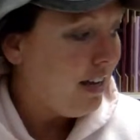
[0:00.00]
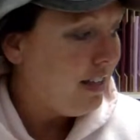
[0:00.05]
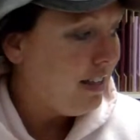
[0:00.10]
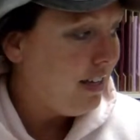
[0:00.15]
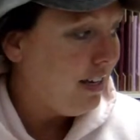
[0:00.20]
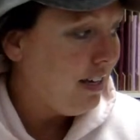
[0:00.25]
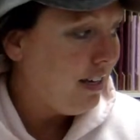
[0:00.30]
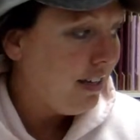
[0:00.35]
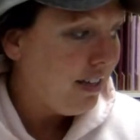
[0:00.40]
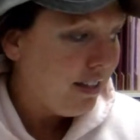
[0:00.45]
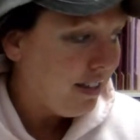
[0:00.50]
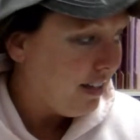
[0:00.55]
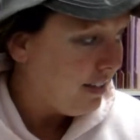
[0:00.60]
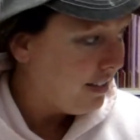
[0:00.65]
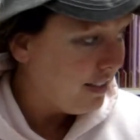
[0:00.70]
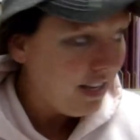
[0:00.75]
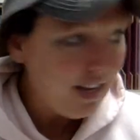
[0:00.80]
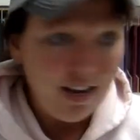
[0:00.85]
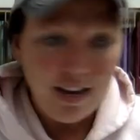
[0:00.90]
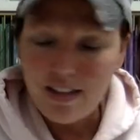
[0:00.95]
I think
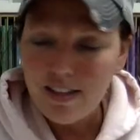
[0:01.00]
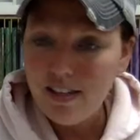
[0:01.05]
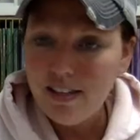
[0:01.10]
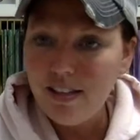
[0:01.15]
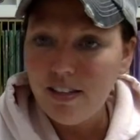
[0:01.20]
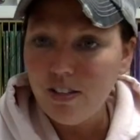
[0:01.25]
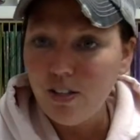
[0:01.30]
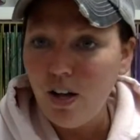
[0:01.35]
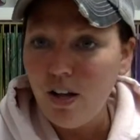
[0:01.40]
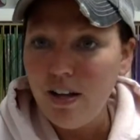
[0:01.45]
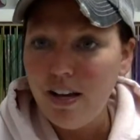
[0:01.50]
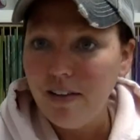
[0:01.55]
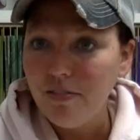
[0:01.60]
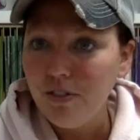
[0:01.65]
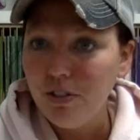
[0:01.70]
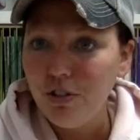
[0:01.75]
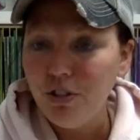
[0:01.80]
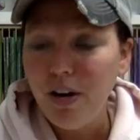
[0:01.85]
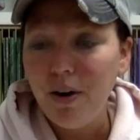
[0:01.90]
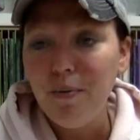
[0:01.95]
that's it. I think that's all I have
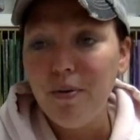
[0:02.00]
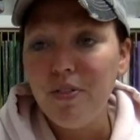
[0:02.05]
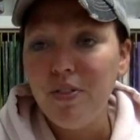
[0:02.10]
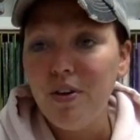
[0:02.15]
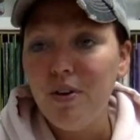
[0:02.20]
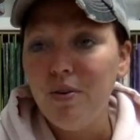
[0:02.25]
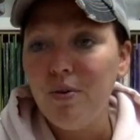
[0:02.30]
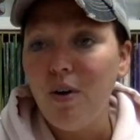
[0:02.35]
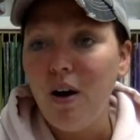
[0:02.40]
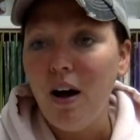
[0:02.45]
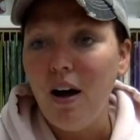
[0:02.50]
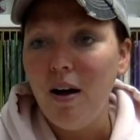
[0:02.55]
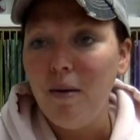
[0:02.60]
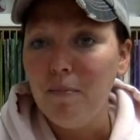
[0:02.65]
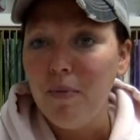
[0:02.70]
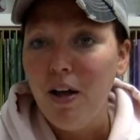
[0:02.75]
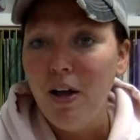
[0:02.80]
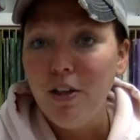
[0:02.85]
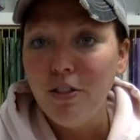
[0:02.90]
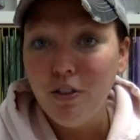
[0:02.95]
to share with you.
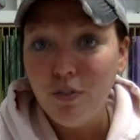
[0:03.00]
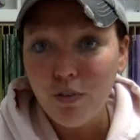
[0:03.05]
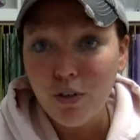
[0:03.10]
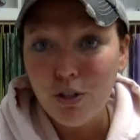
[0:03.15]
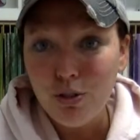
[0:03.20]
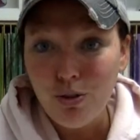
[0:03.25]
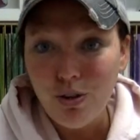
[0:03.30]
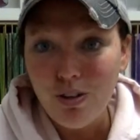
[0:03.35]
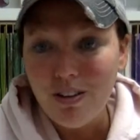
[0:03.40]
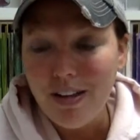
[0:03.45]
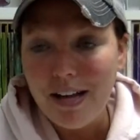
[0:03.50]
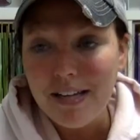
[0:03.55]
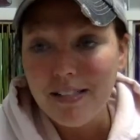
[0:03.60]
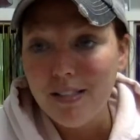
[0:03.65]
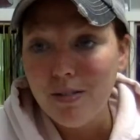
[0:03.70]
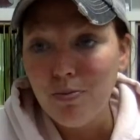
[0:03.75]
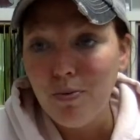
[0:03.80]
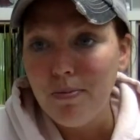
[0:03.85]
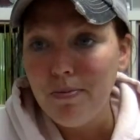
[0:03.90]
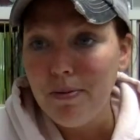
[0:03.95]
Um, the virtual
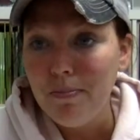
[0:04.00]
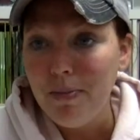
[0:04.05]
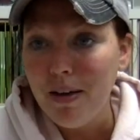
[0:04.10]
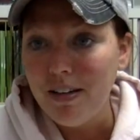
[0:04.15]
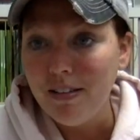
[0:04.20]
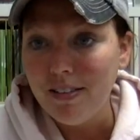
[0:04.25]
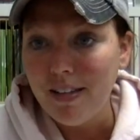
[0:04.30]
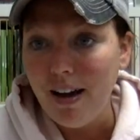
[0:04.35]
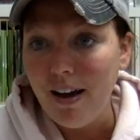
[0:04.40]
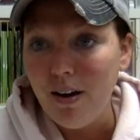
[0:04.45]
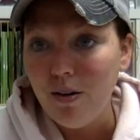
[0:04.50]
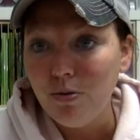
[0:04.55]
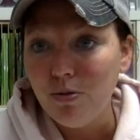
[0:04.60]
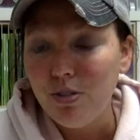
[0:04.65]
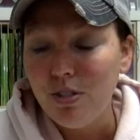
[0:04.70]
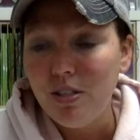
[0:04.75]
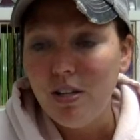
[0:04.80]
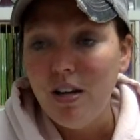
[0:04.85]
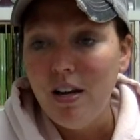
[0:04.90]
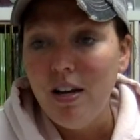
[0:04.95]
classes will be mailed
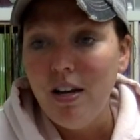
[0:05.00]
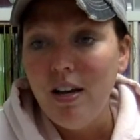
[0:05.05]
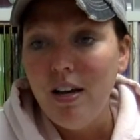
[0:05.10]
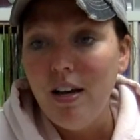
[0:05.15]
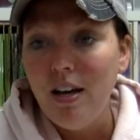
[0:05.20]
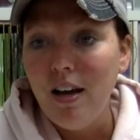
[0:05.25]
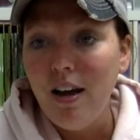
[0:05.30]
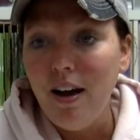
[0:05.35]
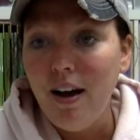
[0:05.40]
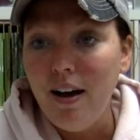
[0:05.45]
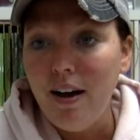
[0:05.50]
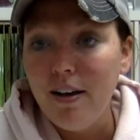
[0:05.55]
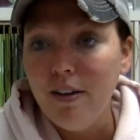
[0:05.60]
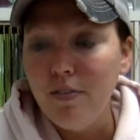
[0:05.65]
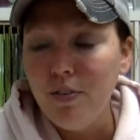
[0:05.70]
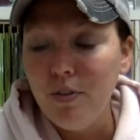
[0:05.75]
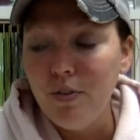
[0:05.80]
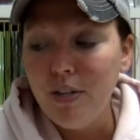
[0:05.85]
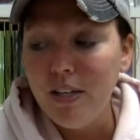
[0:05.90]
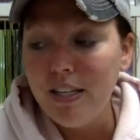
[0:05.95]
out, uh,
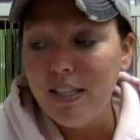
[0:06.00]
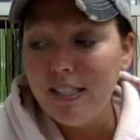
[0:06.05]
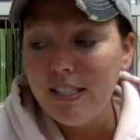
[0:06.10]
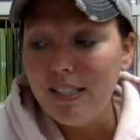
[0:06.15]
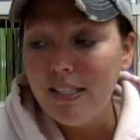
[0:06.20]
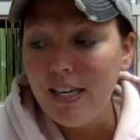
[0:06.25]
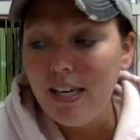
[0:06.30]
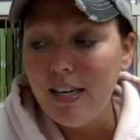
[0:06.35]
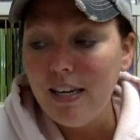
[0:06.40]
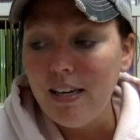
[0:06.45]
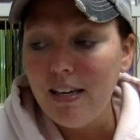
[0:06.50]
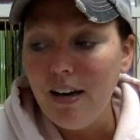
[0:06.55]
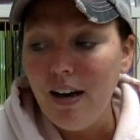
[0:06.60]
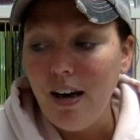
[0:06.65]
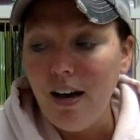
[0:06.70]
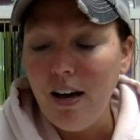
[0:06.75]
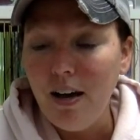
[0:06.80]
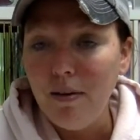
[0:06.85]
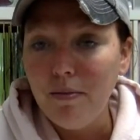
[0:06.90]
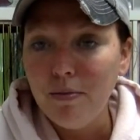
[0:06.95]
if you didn't see,
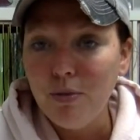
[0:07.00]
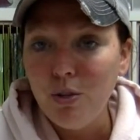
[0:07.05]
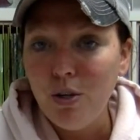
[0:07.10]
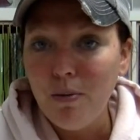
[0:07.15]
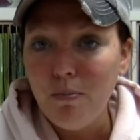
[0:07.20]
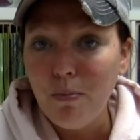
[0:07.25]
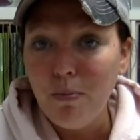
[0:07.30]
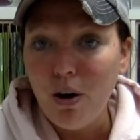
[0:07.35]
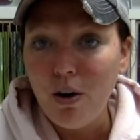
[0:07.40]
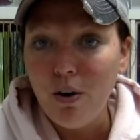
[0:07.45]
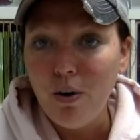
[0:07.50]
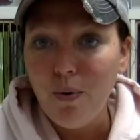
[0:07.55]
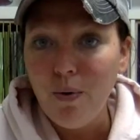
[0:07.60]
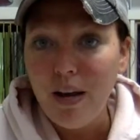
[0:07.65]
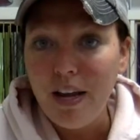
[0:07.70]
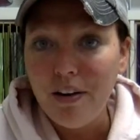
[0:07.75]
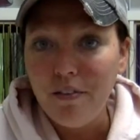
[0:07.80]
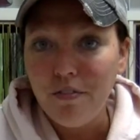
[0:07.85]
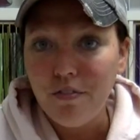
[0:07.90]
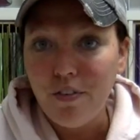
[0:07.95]
uh, tomorrow
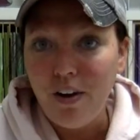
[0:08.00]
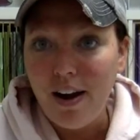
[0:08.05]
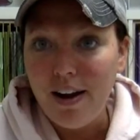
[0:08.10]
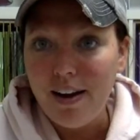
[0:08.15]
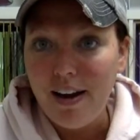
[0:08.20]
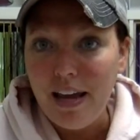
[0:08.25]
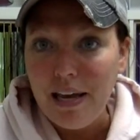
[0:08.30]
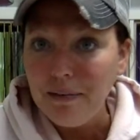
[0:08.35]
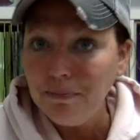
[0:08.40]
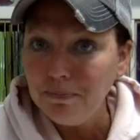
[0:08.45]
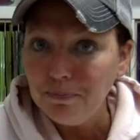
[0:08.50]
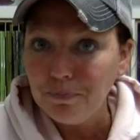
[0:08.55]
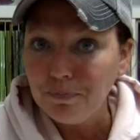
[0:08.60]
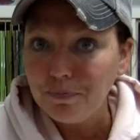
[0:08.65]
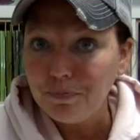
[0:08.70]
and Friday.